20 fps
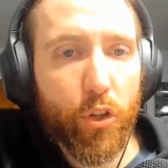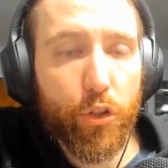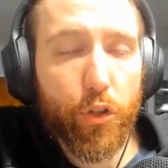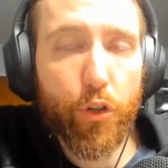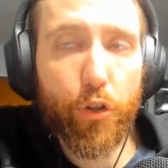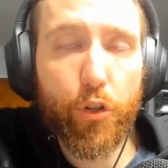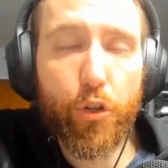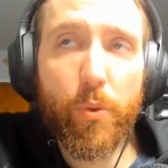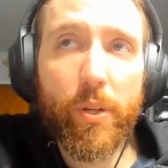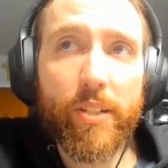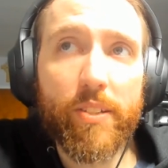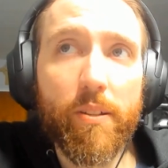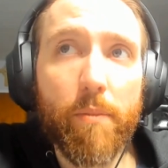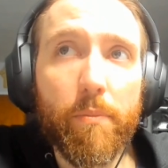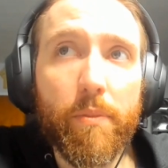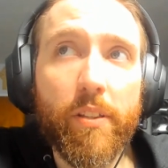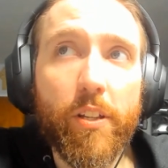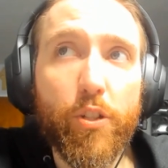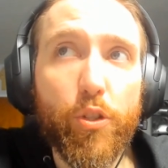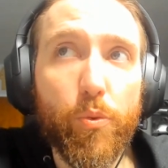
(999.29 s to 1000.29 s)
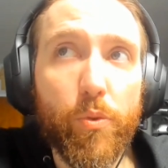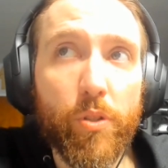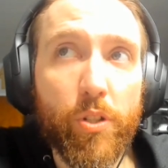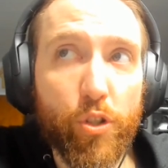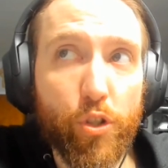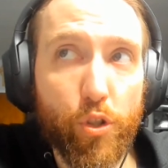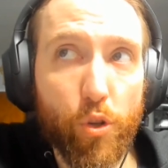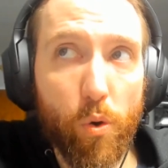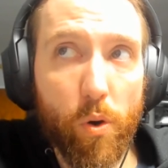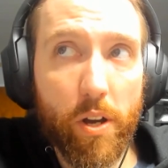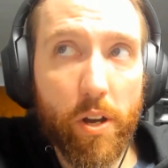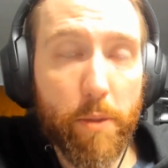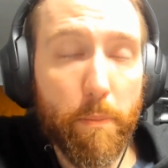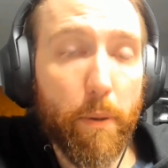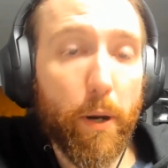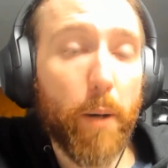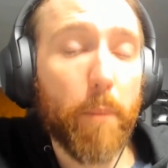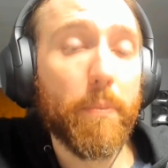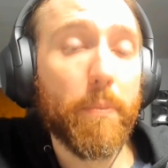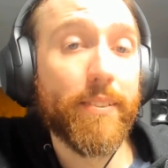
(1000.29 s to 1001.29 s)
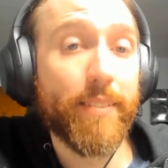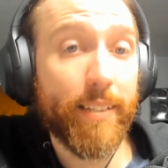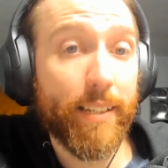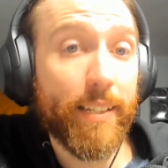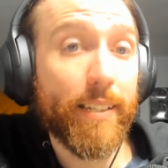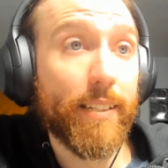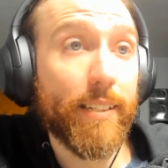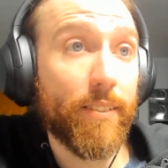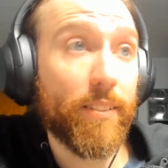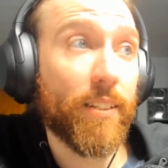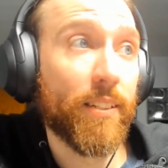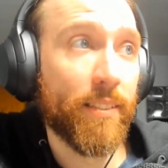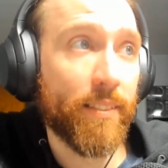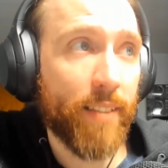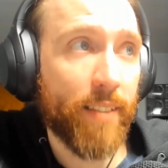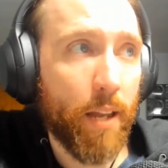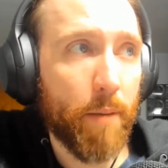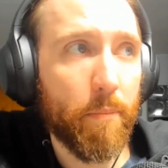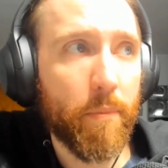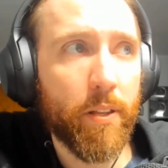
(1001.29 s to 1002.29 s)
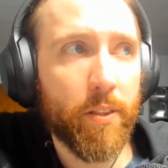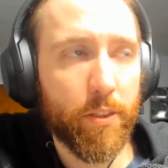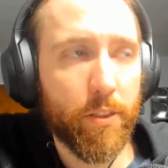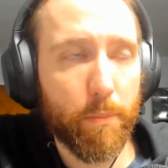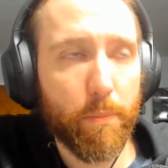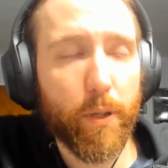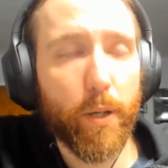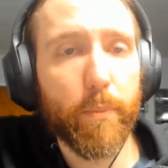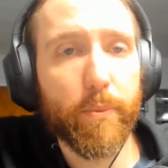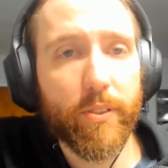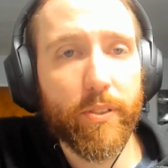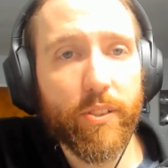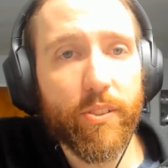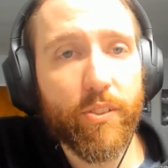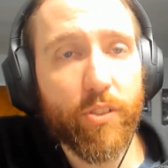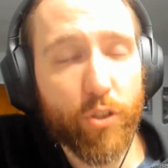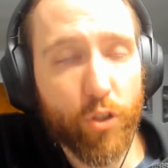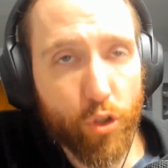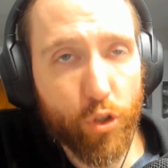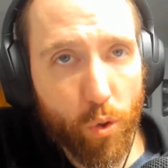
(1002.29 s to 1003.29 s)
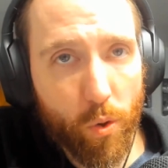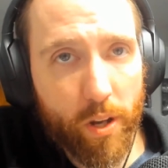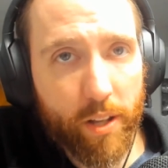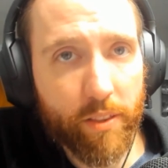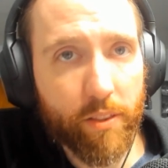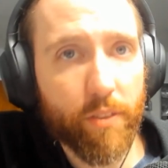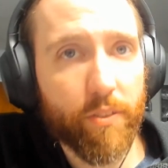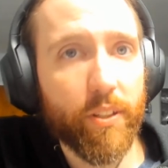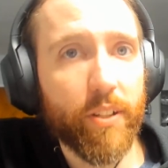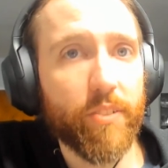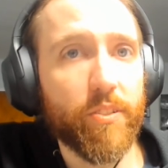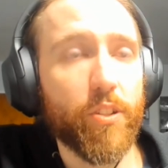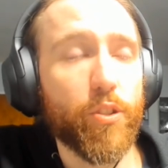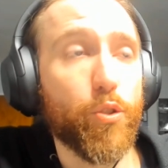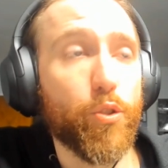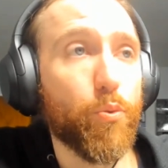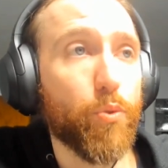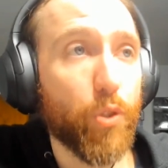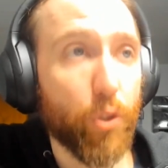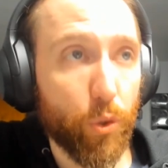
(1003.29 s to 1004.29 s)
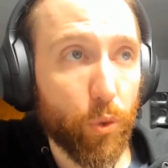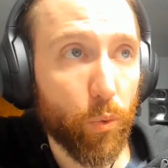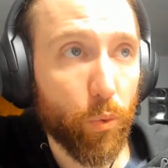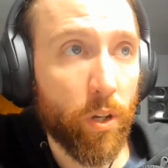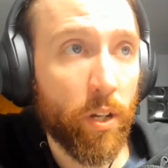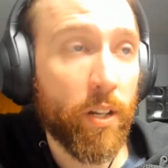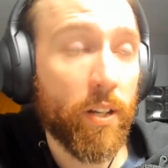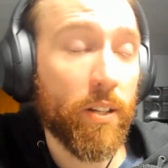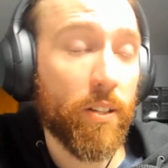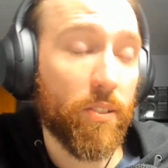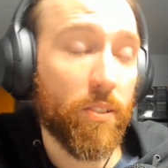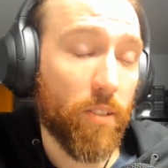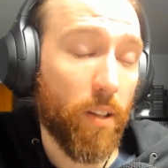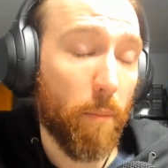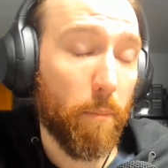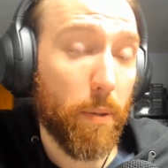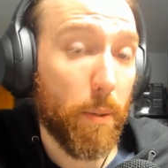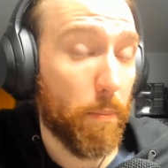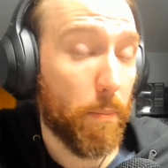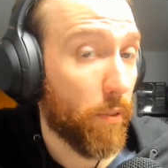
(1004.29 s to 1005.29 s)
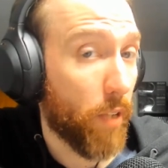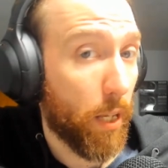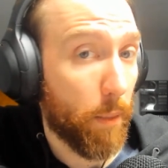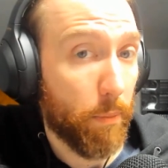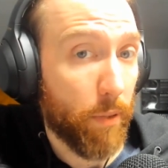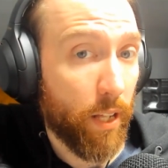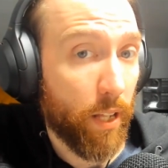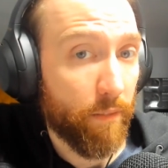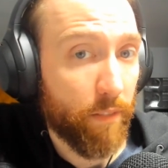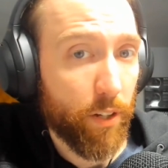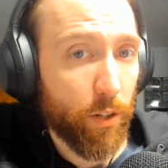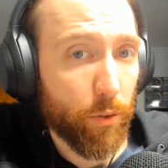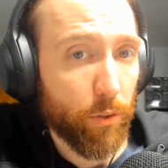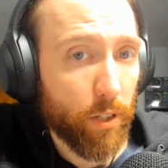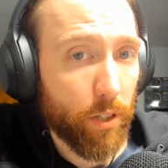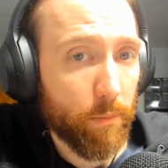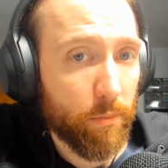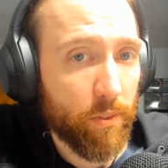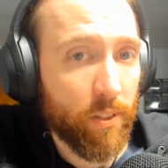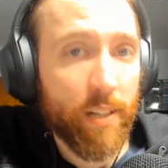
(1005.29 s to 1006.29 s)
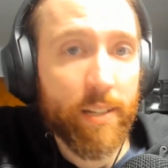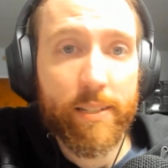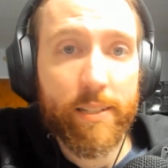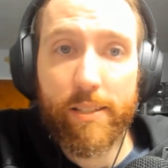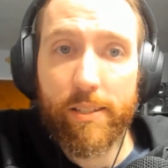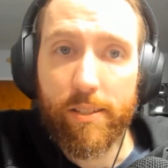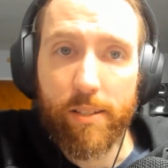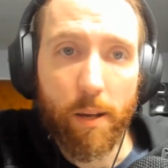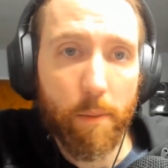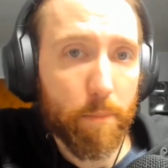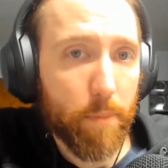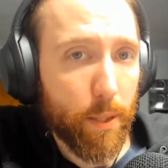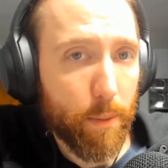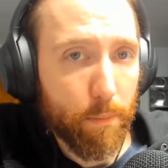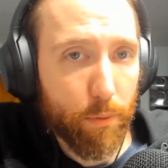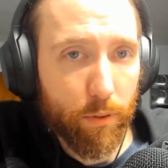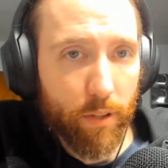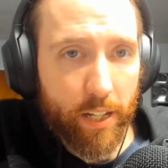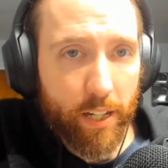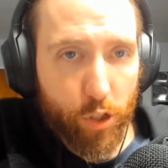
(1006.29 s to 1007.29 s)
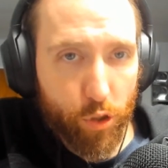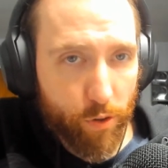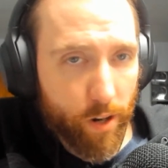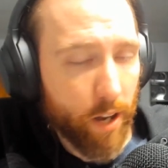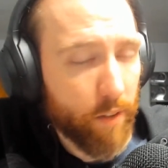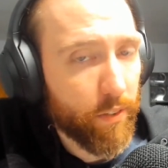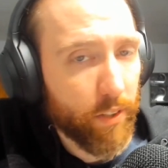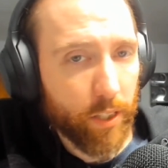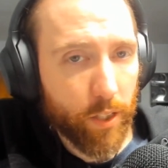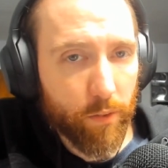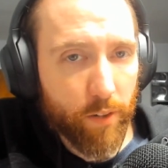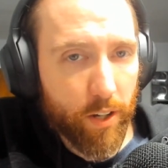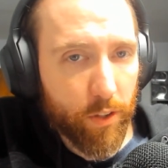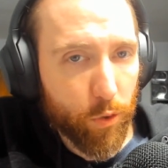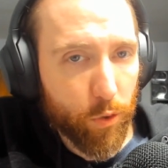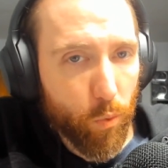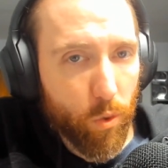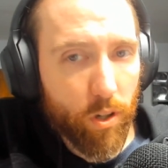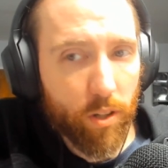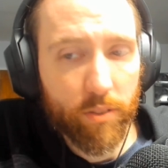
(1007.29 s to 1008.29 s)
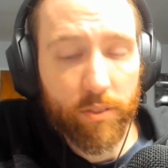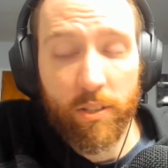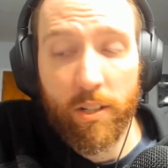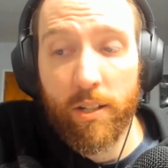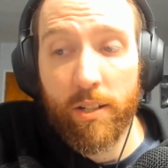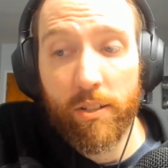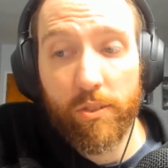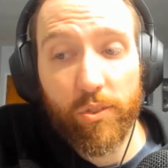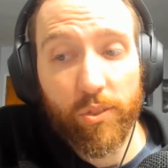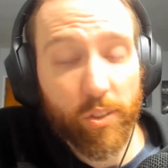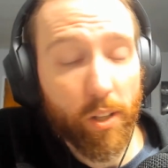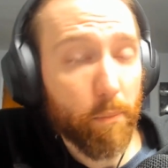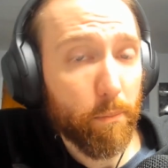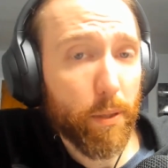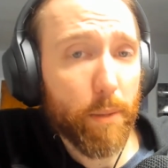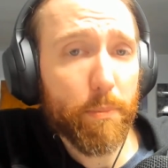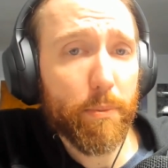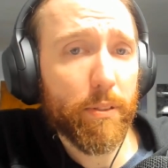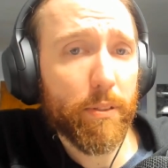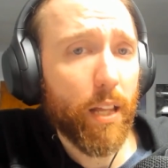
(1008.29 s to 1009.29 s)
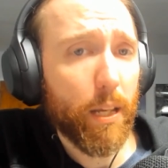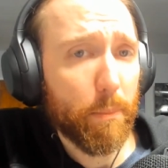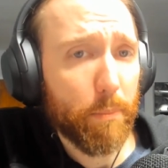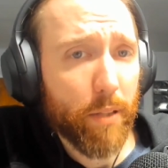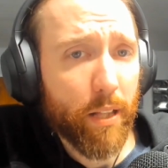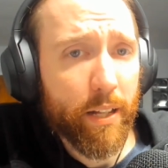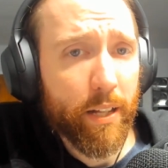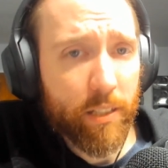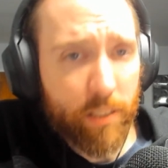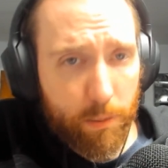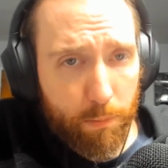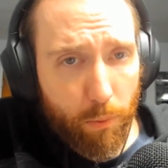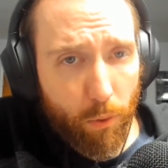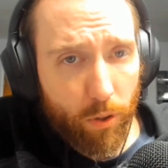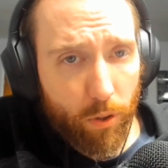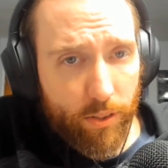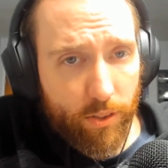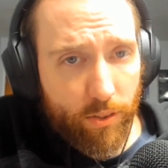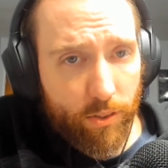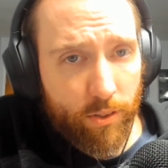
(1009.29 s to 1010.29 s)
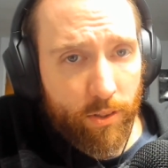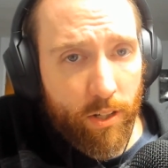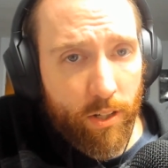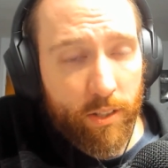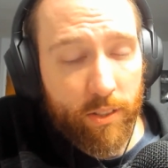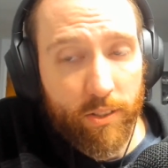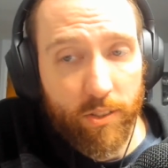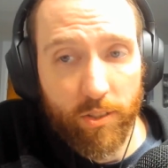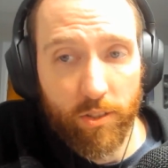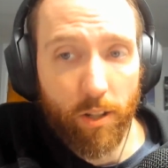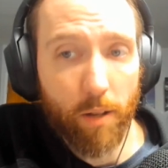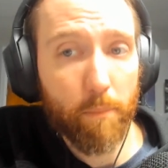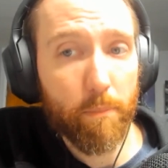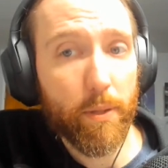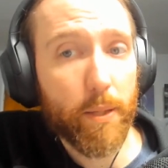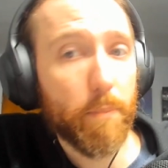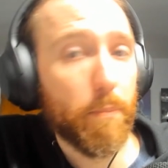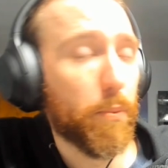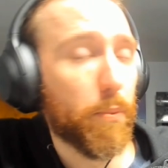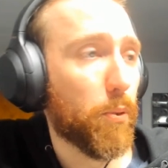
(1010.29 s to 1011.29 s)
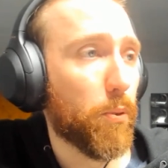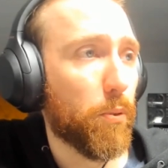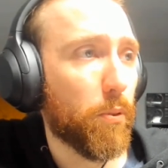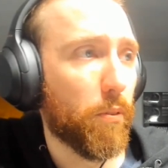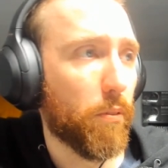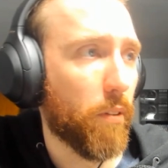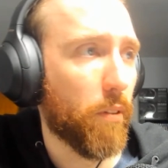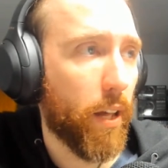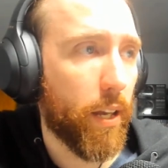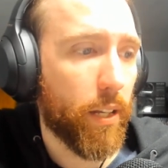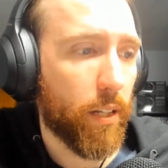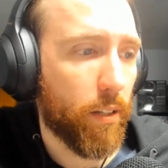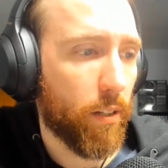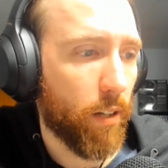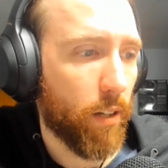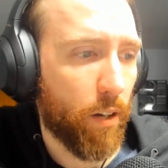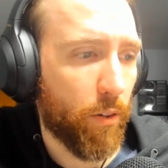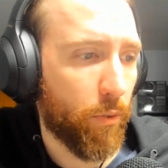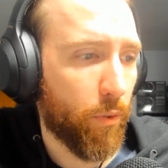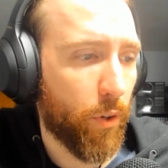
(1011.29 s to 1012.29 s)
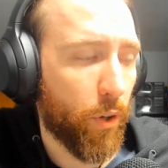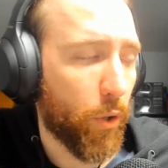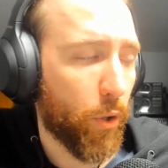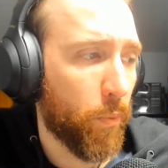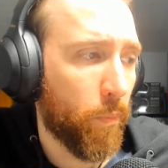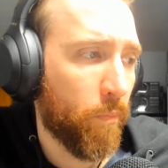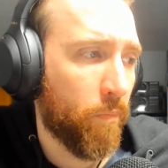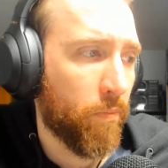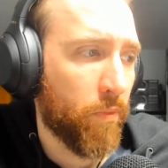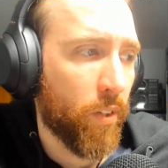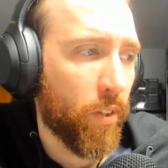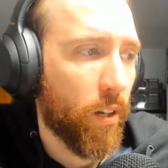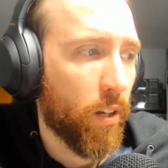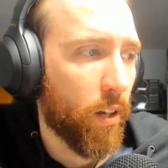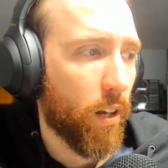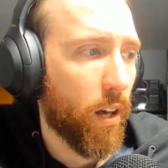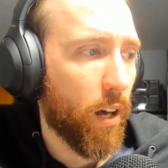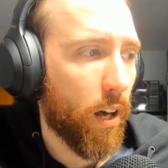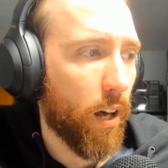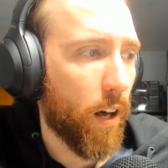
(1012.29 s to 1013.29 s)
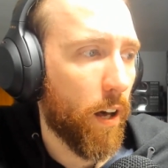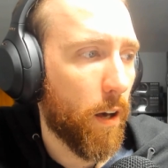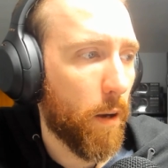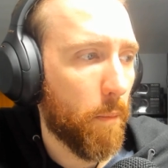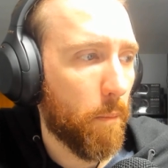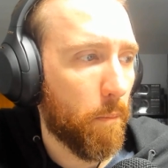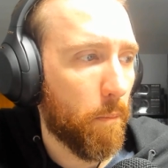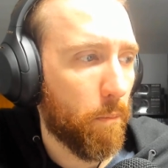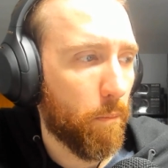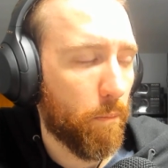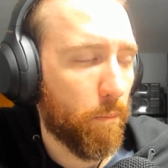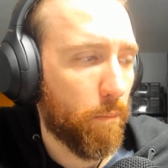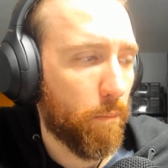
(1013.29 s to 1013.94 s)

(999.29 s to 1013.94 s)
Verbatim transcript: You're doing something that you enjoy. The purpose is contentment, the purpose is enjoying the things that you do. Some people like playing video games, some people like traveling around the world, some people like playing sports. Some people like, I don't know, um,